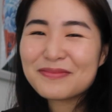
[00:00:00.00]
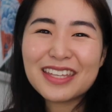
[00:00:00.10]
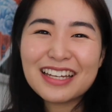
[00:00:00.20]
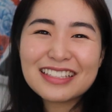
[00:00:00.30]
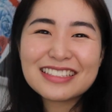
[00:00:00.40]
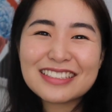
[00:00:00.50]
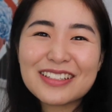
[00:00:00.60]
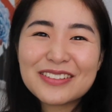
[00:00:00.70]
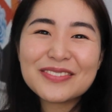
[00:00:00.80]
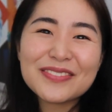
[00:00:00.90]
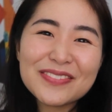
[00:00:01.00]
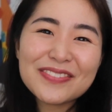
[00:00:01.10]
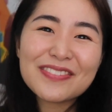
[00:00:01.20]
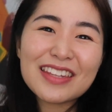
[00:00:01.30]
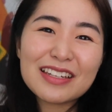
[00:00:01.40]
Yeah, so
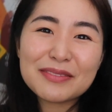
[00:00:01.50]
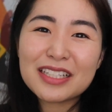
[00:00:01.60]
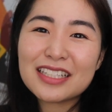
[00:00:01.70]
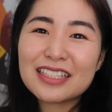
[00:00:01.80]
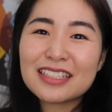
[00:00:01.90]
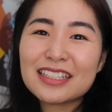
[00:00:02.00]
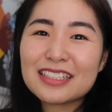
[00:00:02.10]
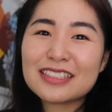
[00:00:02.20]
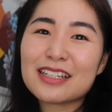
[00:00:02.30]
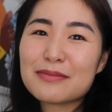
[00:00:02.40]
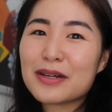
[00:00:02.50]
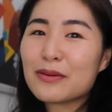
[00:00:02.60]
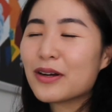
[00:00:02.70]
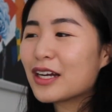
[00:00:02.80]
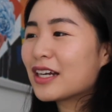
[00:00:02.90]
I'm gonna start my
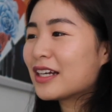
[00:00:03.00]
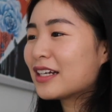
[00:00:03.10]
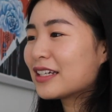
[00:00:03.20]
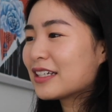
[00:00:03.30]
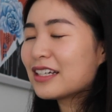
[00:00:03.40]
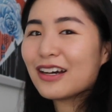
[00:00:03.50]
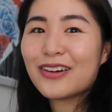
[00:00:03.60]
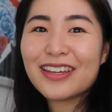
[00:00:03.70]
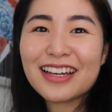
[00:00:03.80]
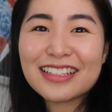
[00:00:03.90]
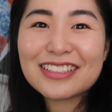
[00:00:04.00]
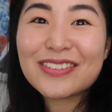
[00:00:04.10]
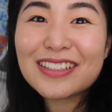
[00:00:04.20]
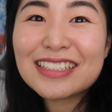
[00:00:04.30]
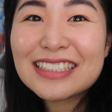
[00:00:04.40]
work. Oh yeah, do you
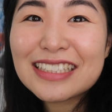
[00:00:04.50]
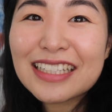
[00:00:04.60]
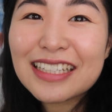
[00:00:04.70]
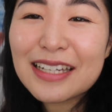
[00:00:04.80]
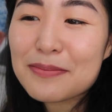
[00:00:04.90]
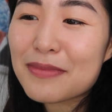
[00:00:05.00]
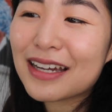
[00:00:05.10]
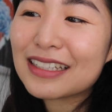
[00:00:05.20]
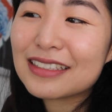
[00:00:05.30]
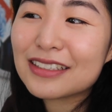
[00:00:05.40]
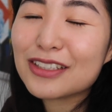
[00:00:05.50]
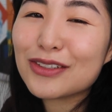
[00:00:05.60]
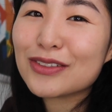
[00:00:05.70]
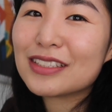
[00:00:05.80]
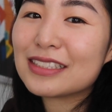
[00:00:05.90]
want to see my
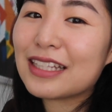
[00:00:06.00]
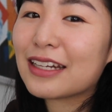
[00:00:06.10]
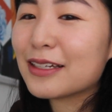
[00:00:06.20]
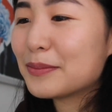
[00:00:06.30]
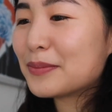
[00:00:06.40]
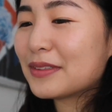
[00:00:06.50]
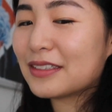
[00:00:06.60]
nude setup?